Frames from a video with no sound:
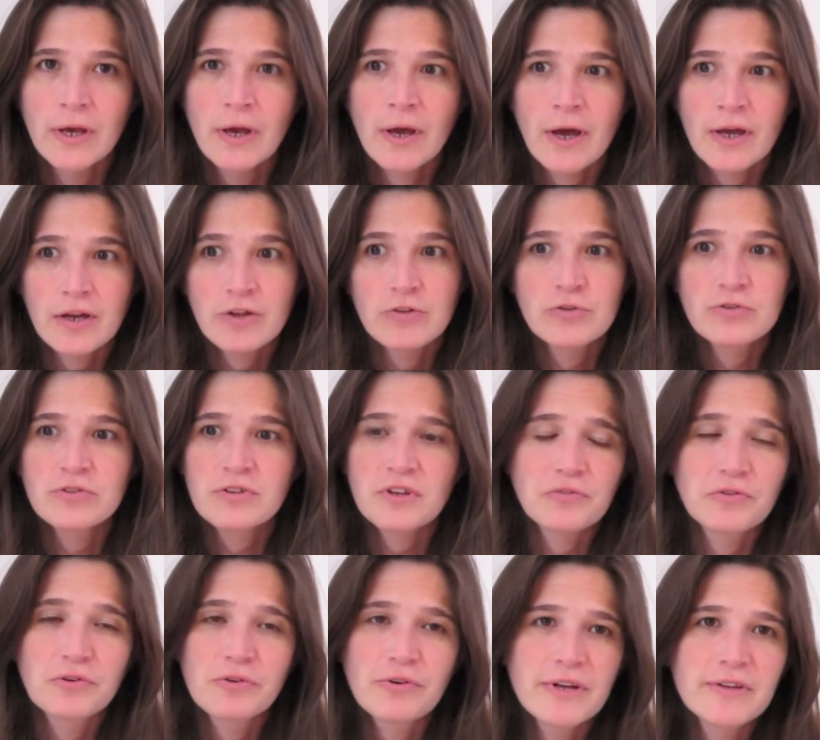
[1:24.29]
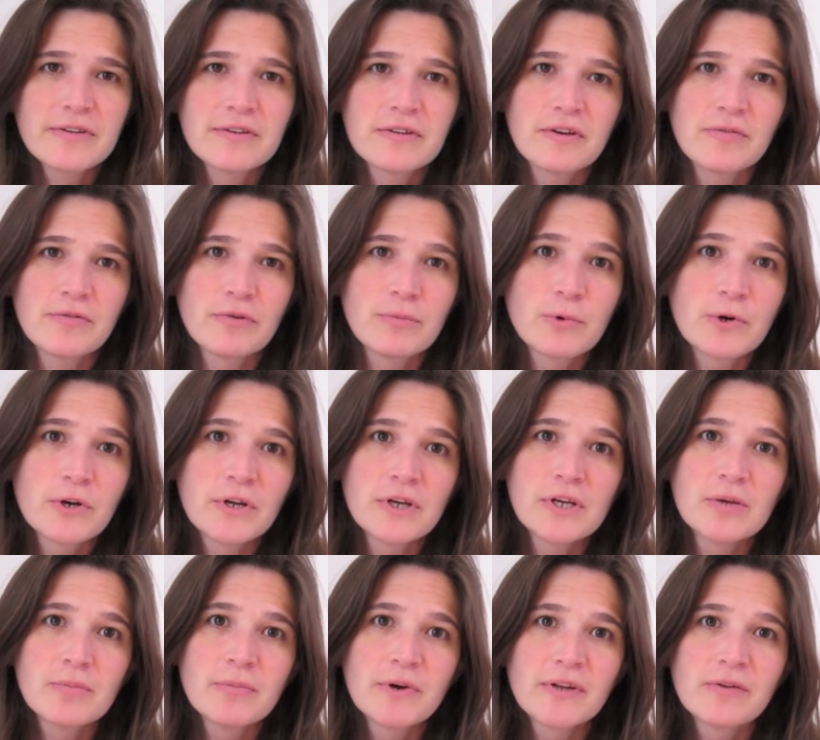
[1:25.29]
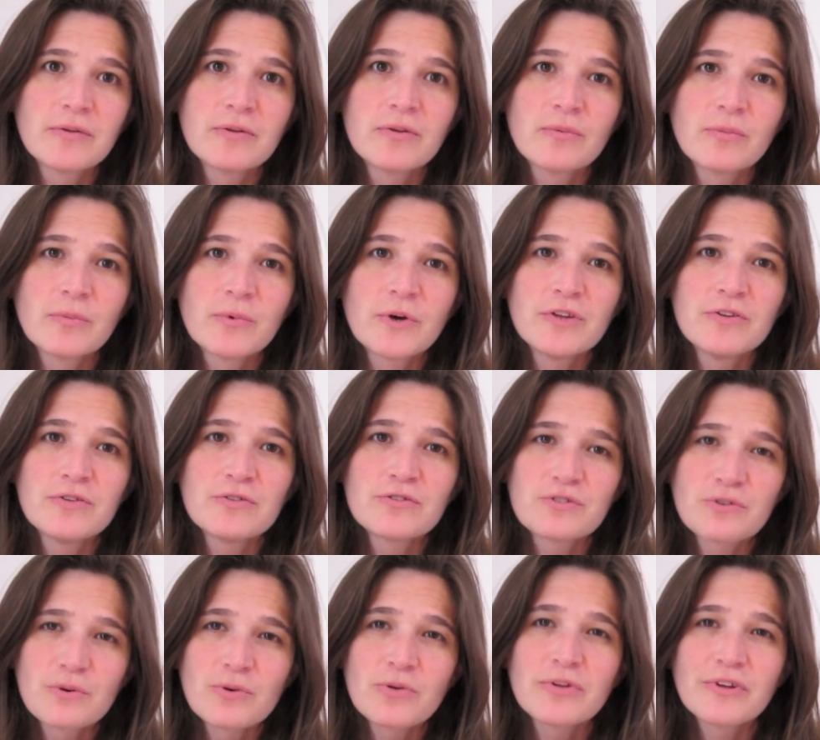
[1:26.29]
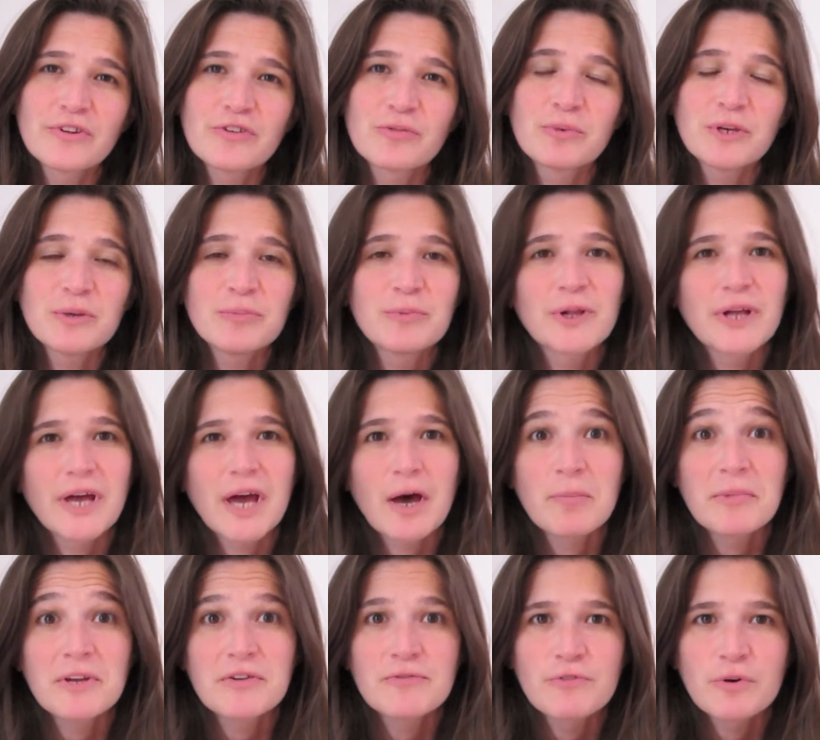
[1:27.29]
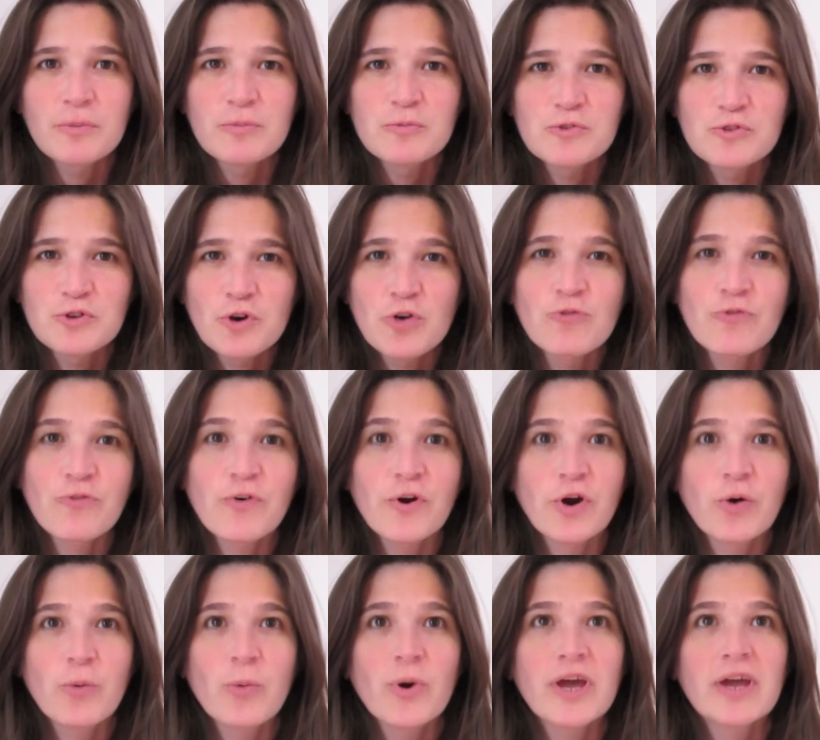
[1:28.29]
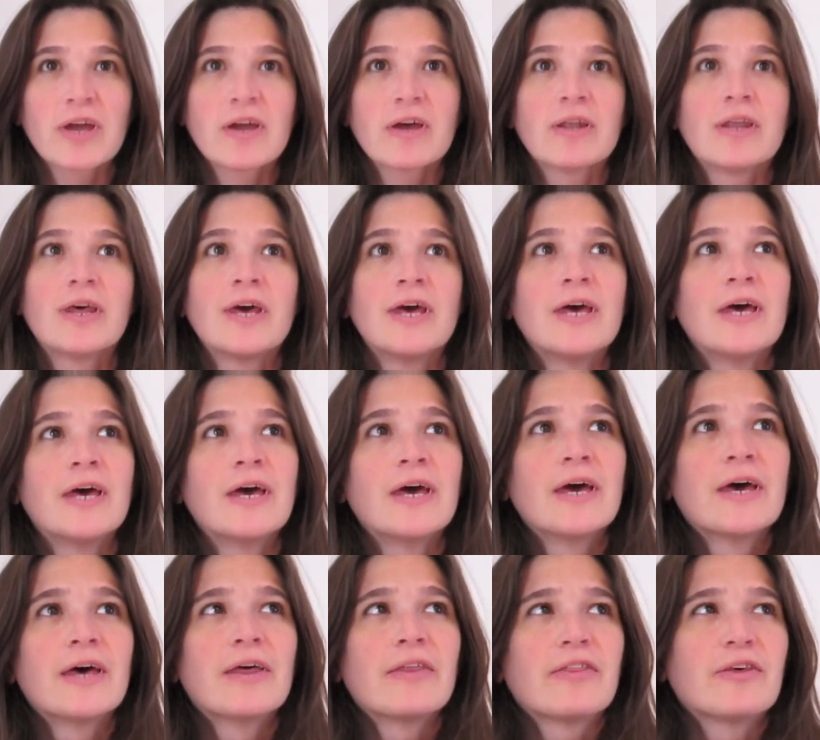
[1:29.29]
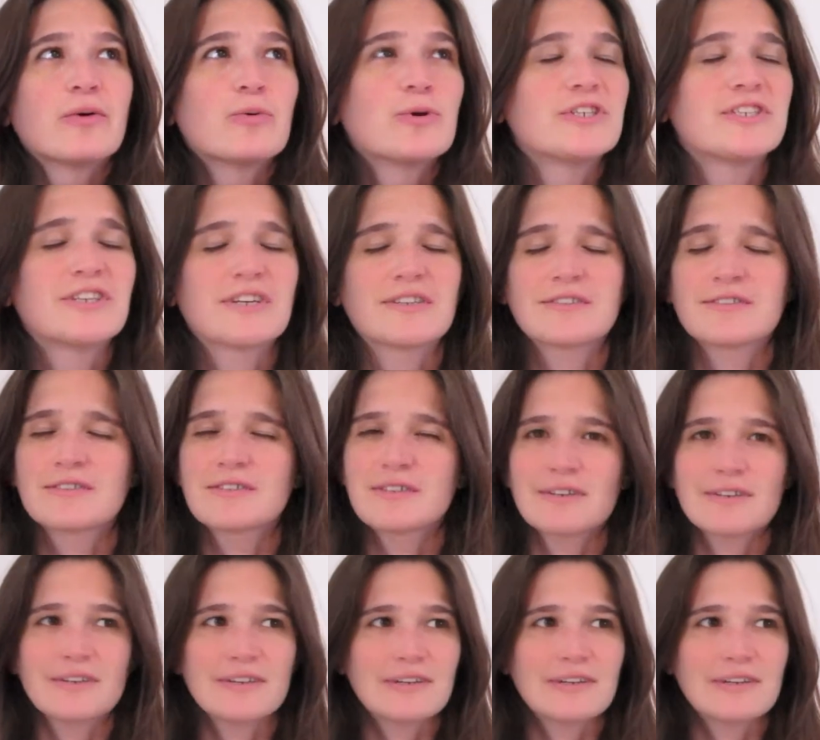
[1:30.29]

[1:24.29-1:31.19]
And I took that for granted every morning. But when you saw these people coming from so far away and they were just,